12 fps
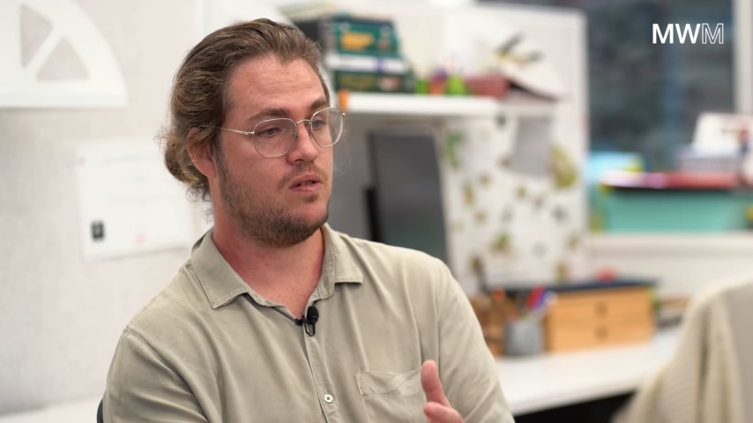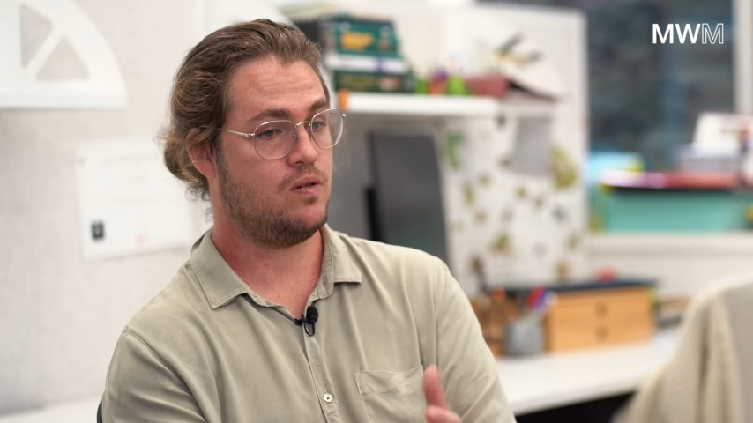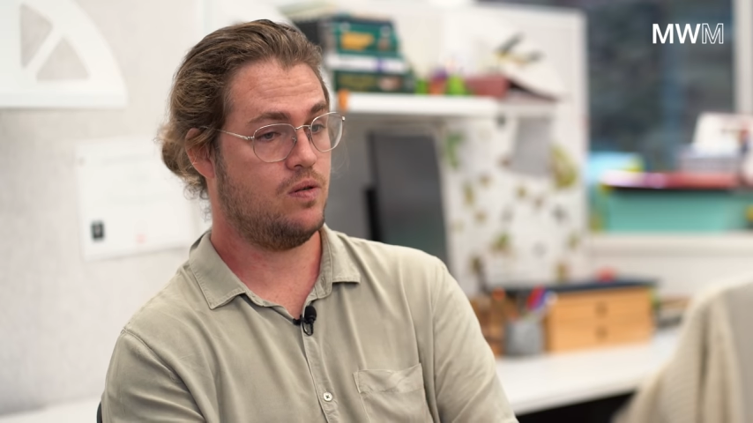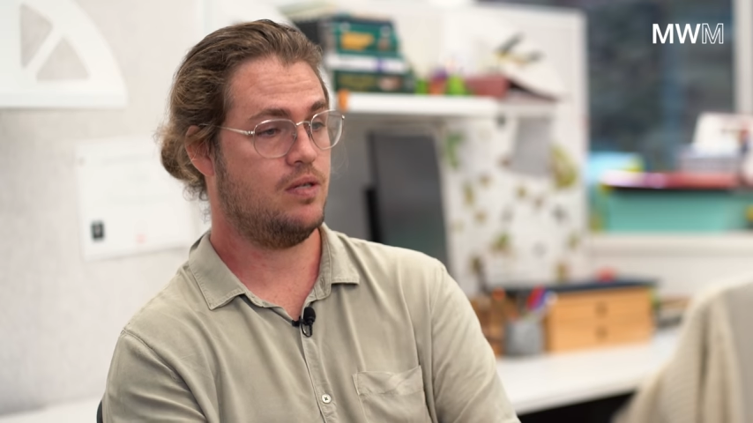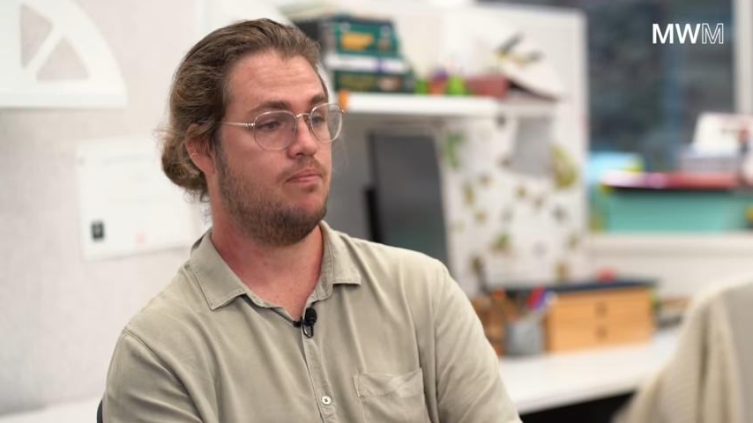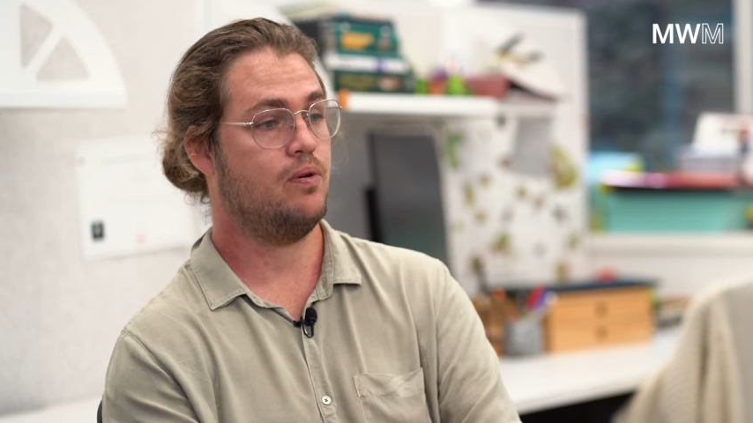
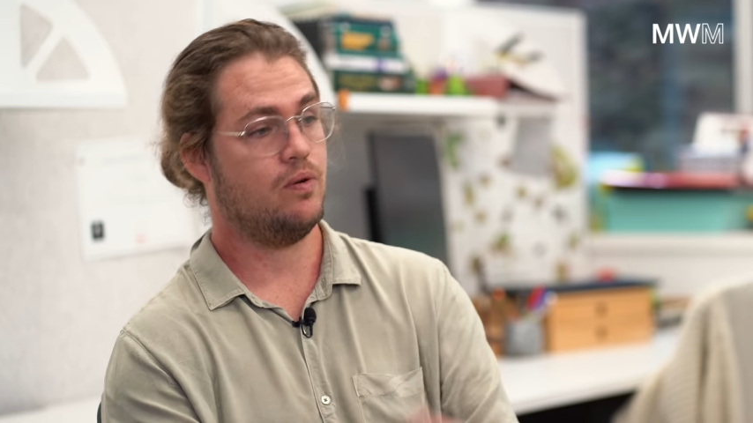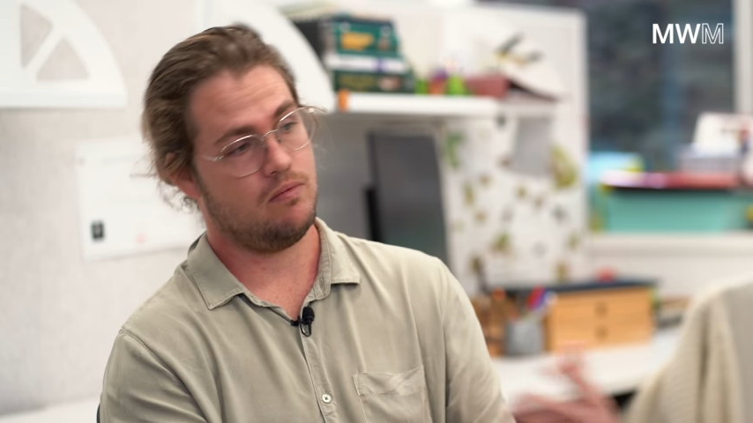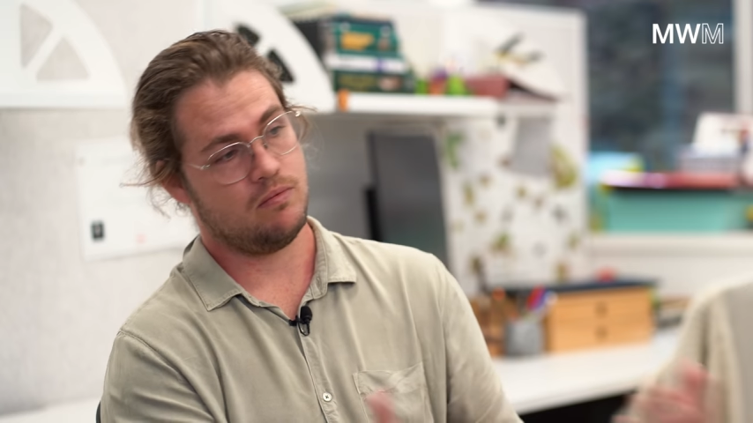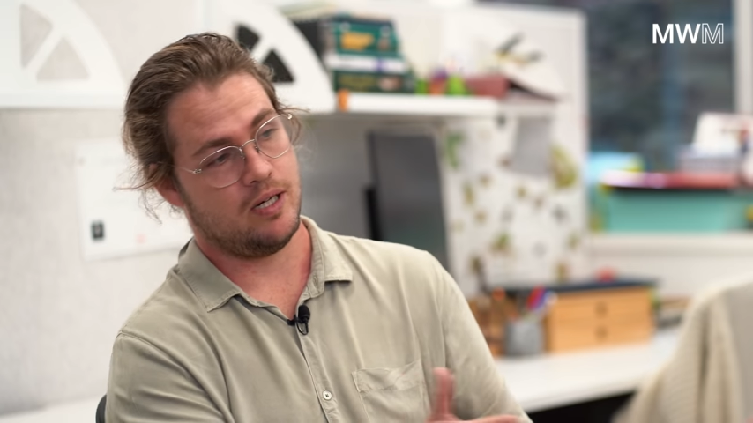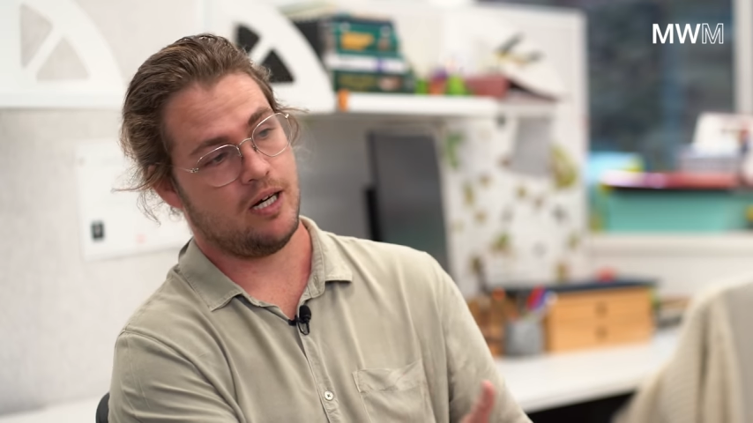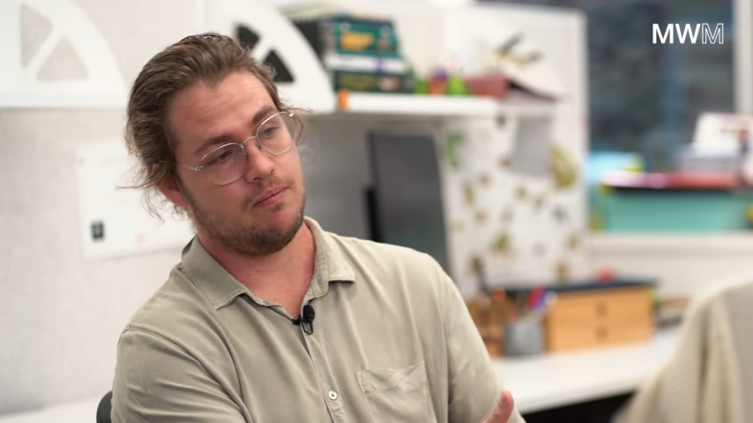to support
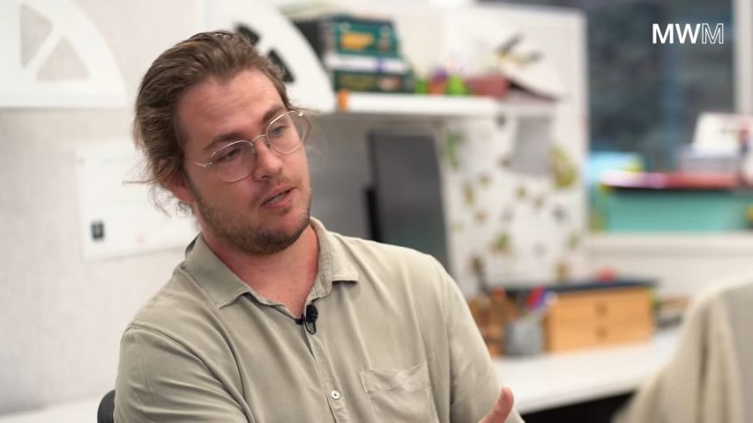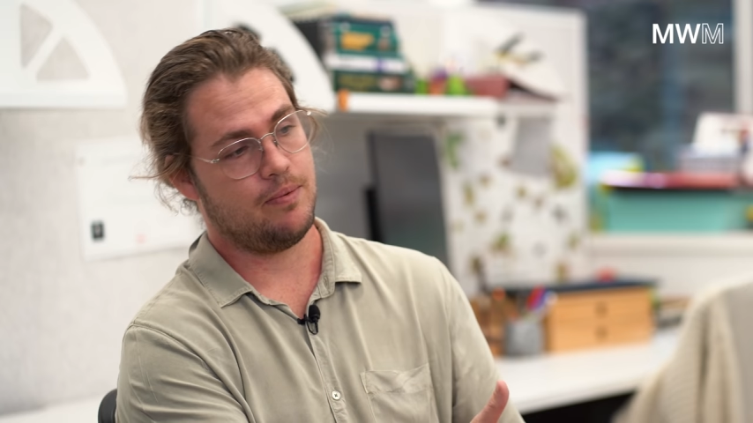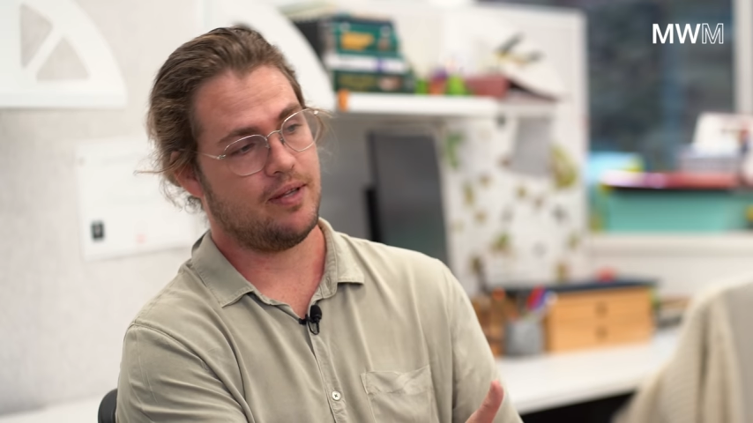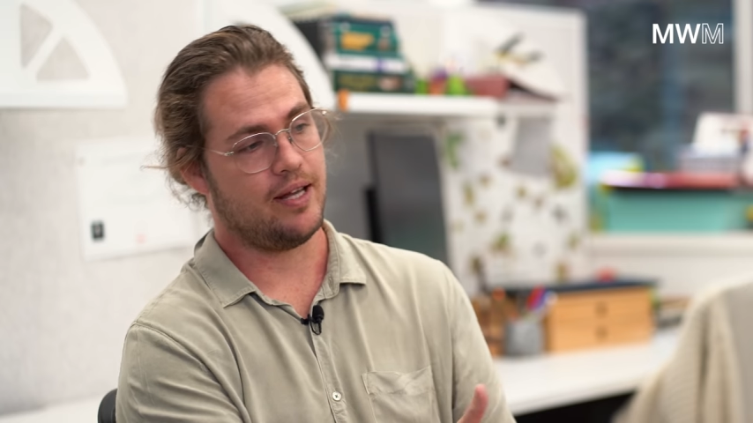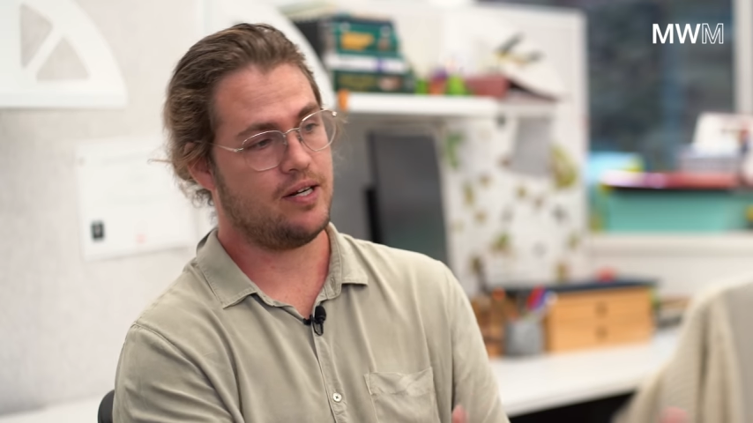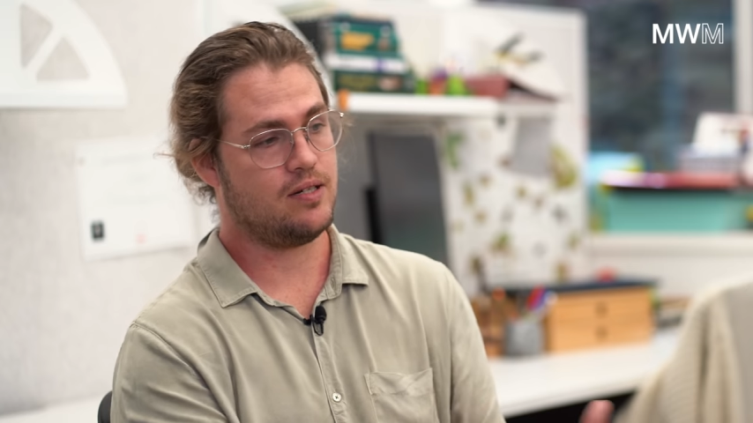wild
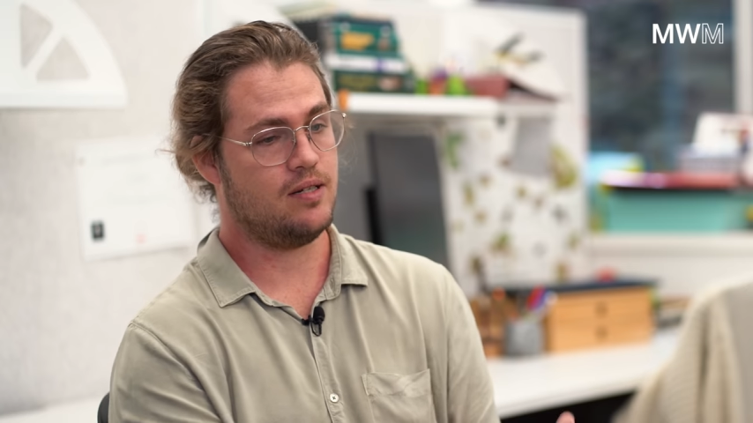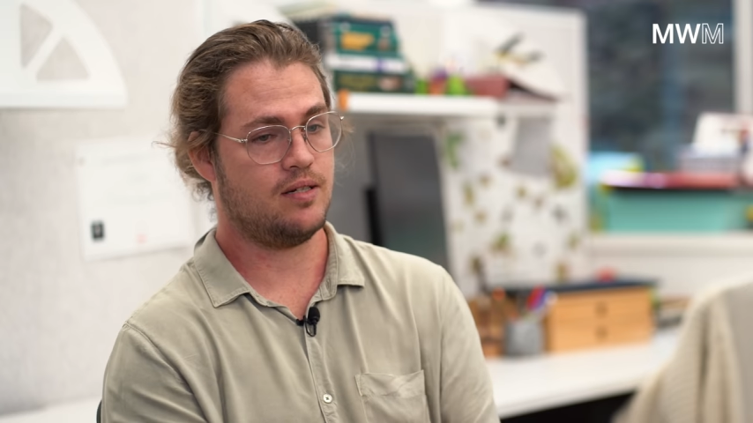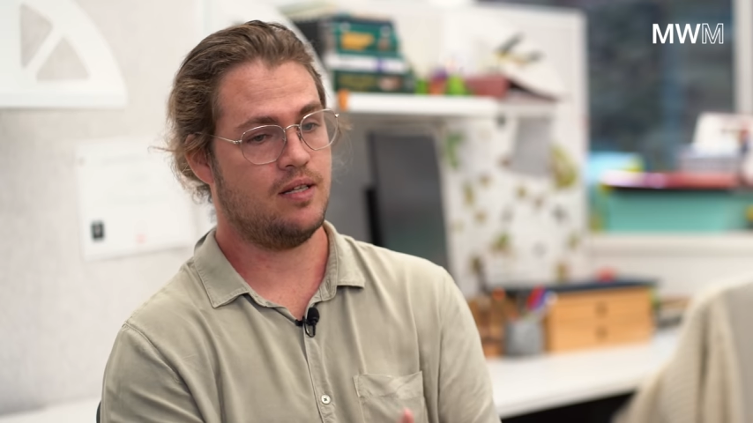populations.